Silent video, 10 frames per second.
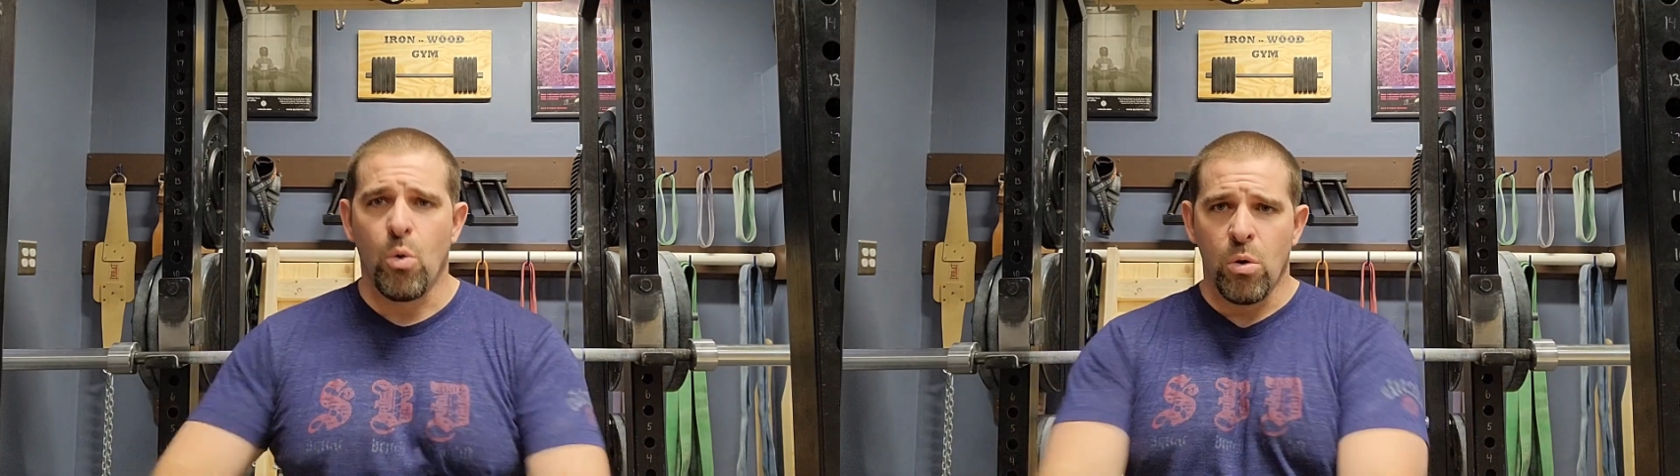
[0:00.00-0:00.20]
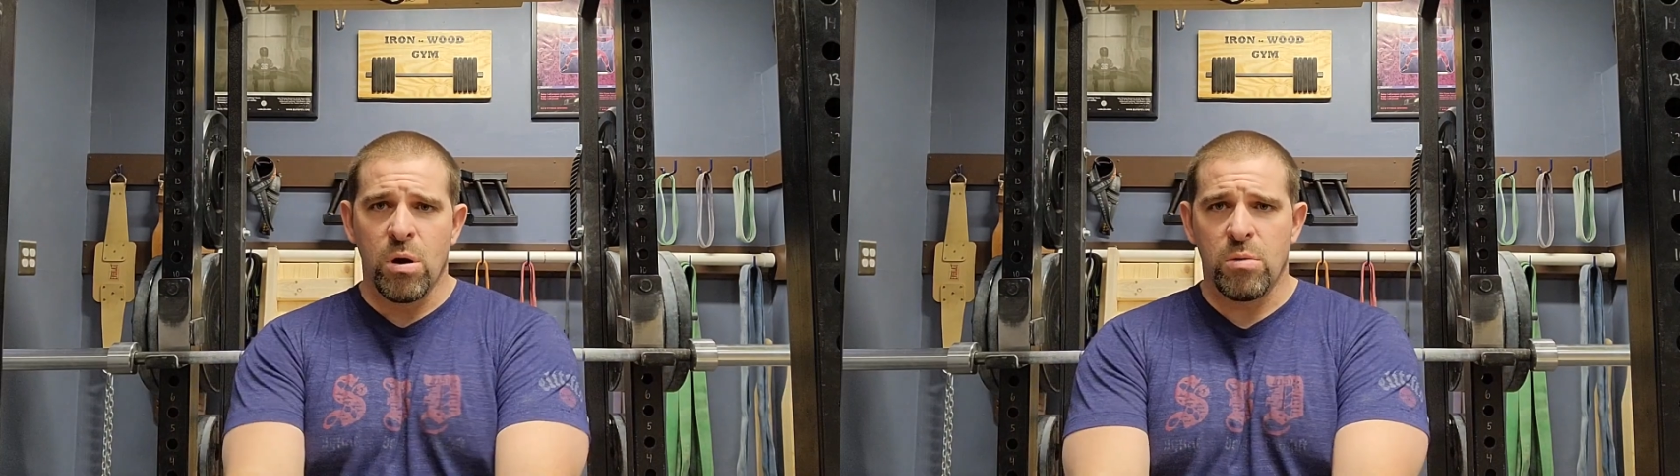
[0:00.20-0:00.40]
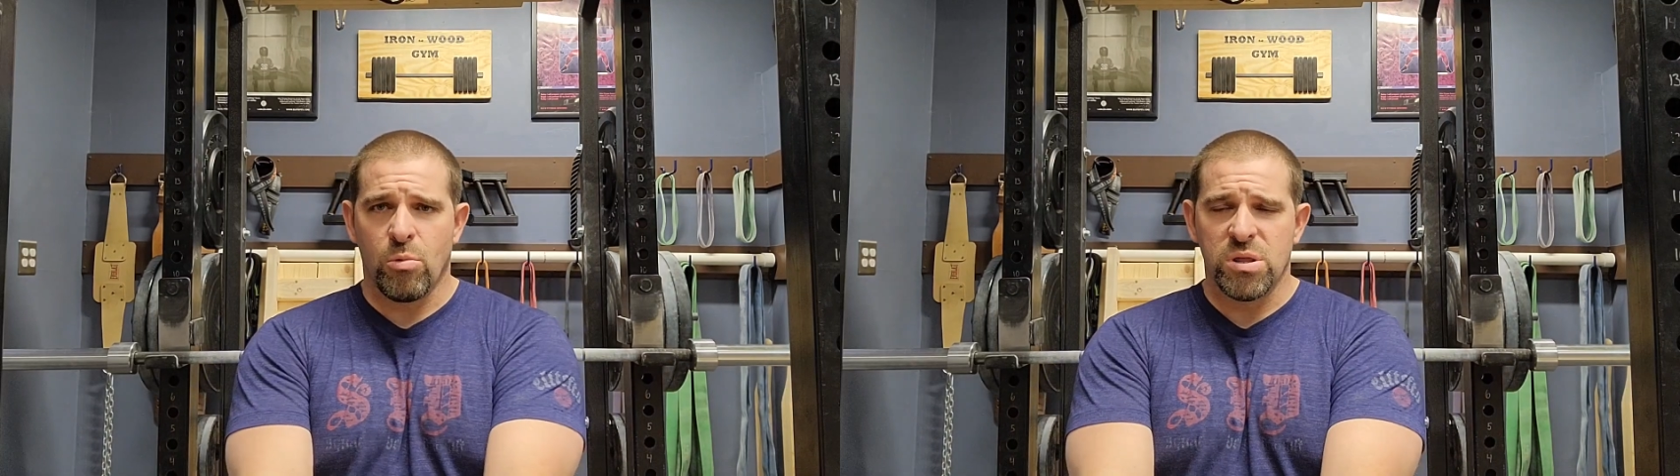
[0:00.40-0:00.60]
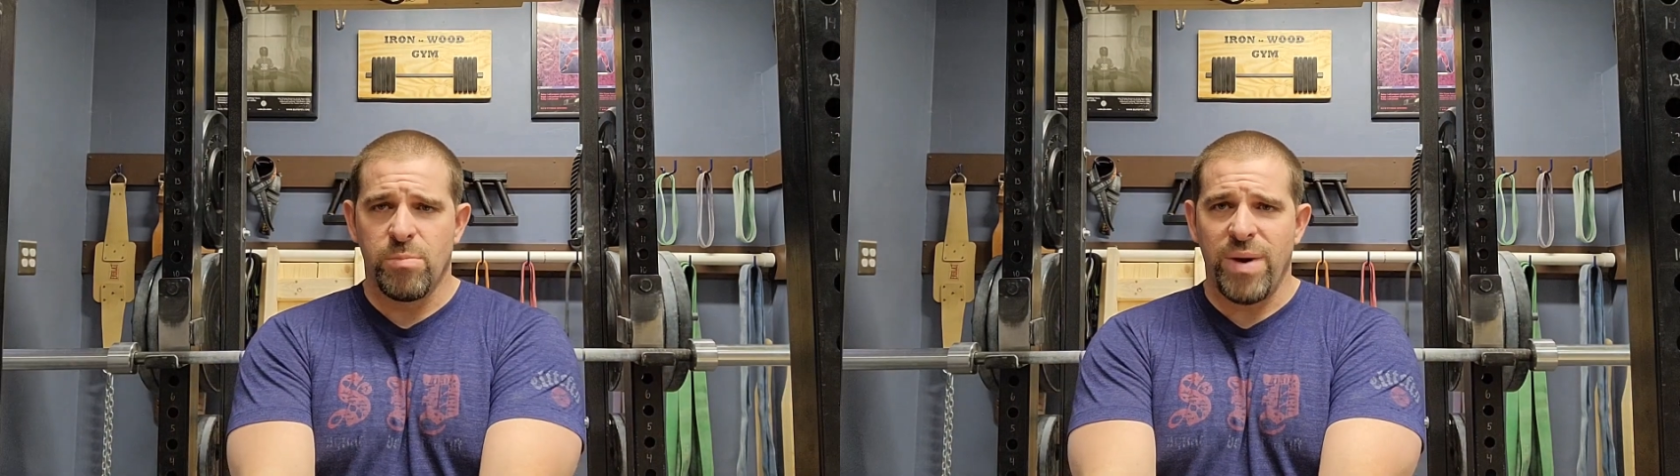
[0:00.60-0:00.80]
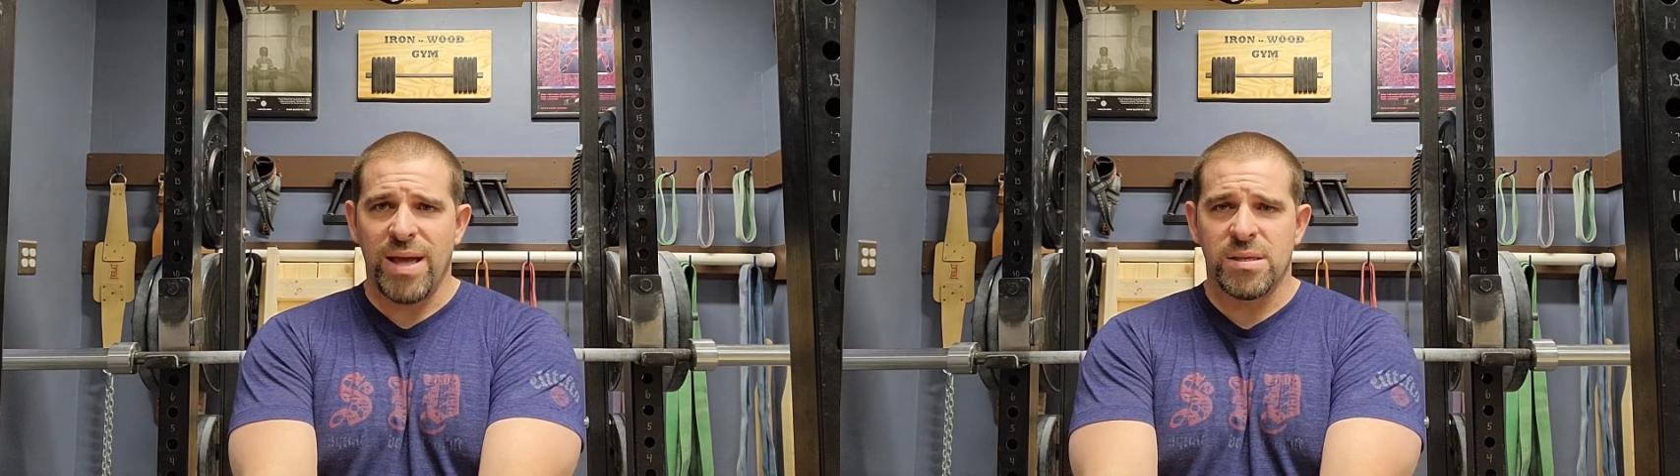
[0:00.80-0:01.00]
or where the
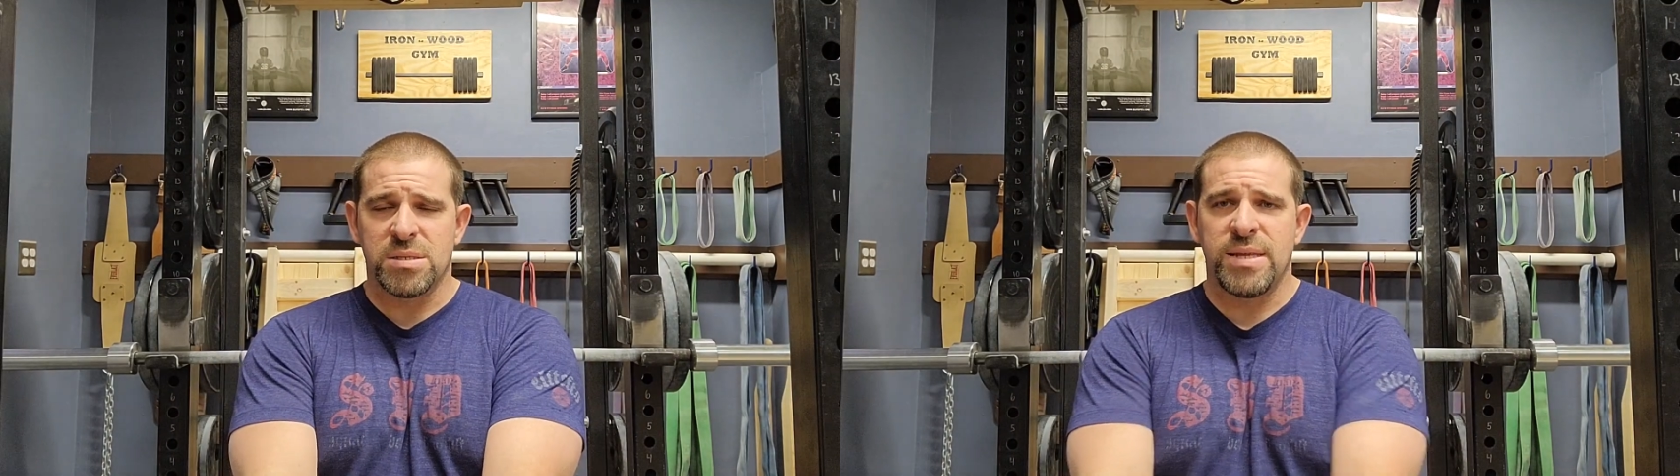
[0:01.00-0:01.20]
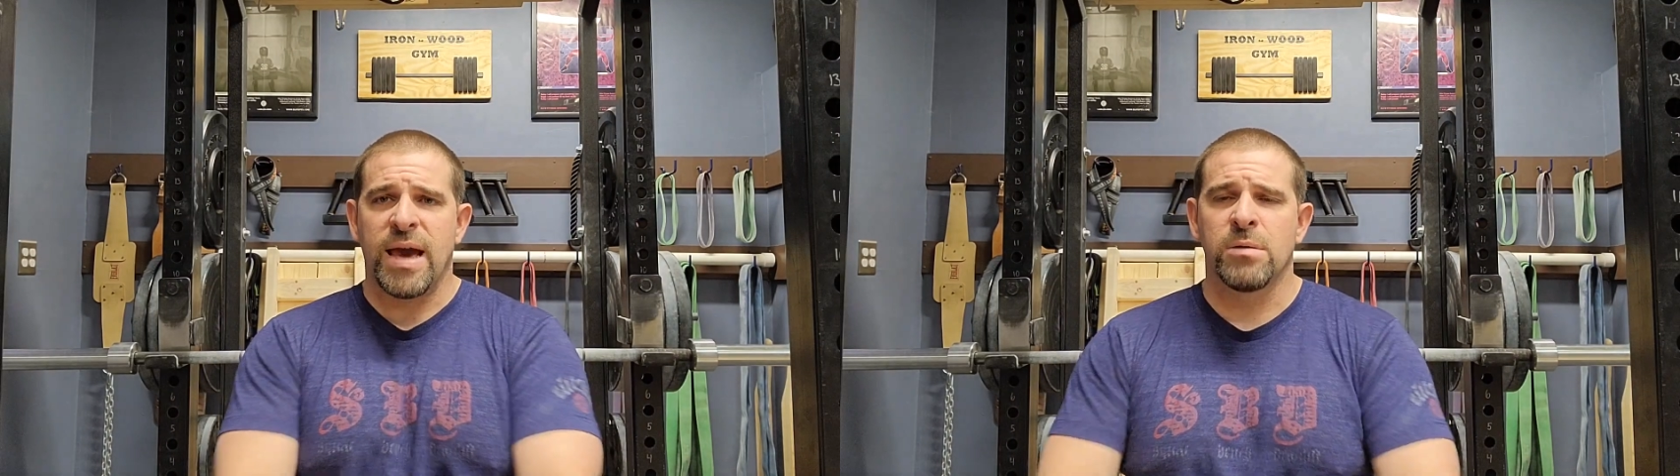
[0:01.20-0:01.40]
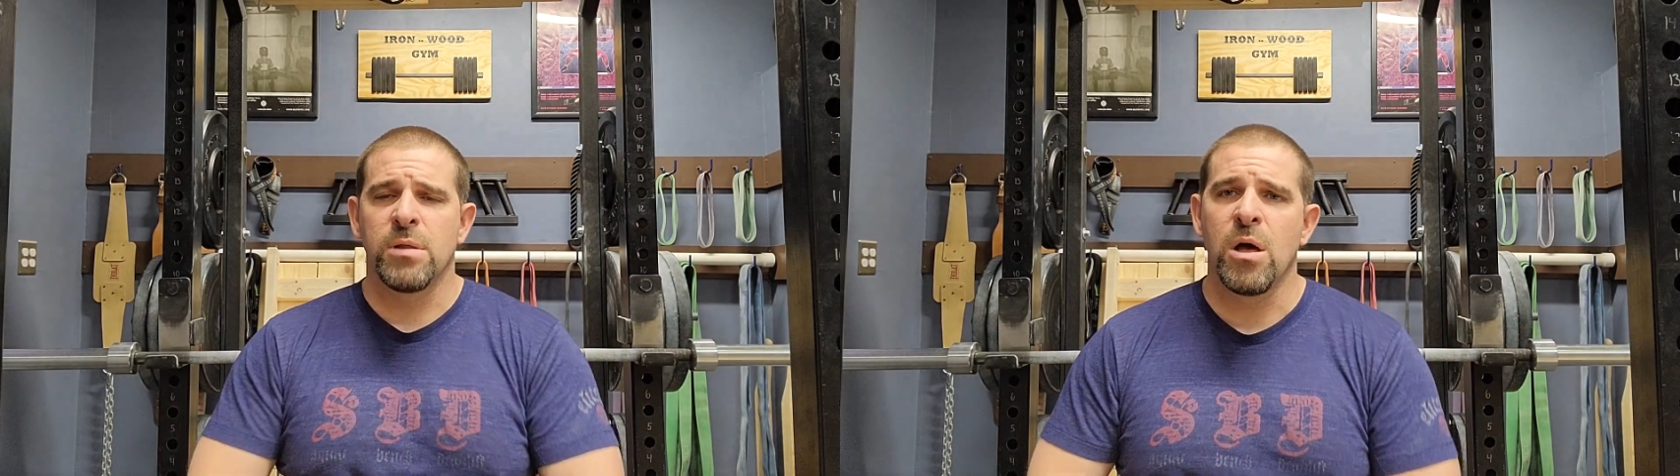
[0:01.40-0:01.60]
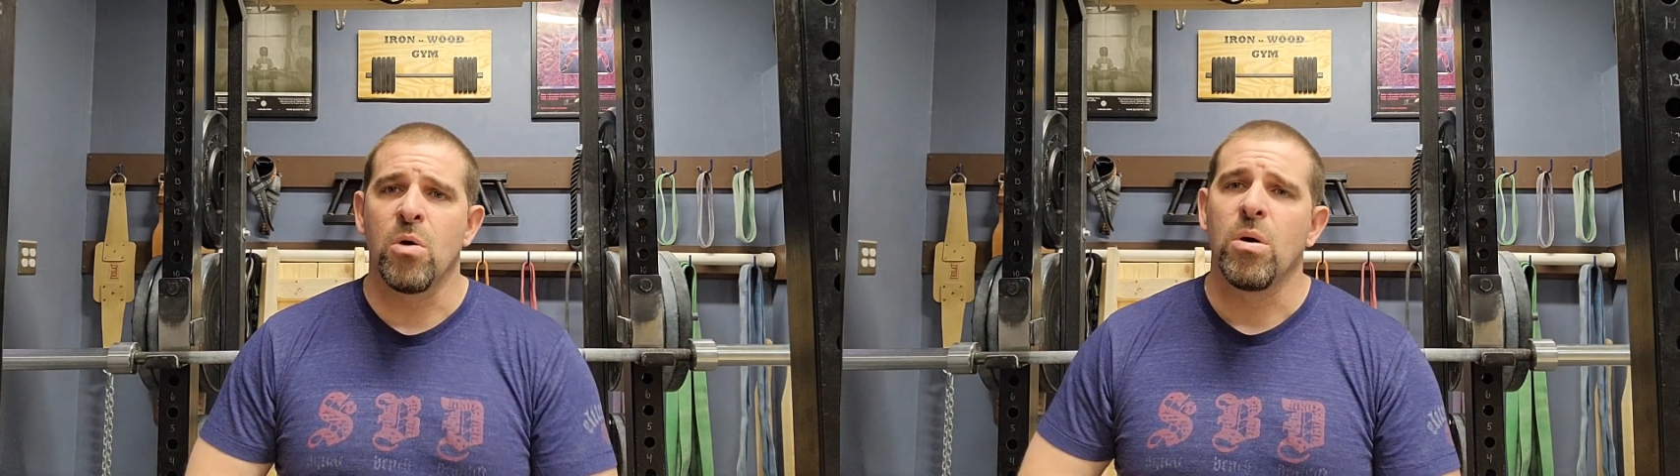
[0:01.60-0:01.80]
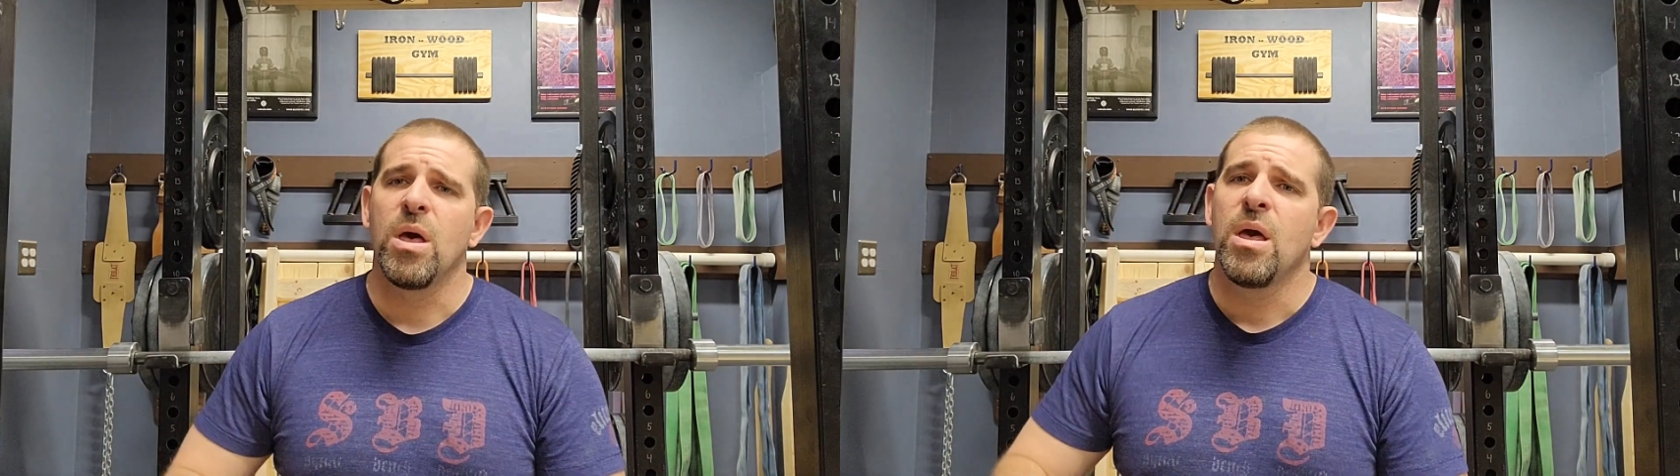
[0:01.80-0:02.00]
band is down
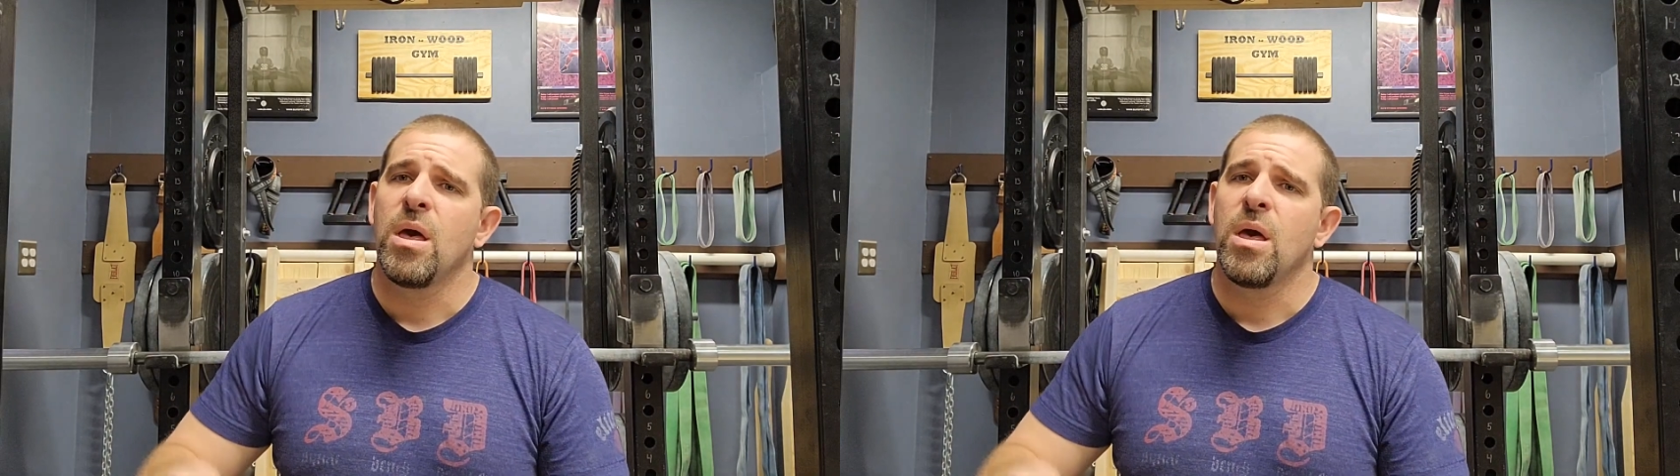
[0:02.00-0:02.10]
low.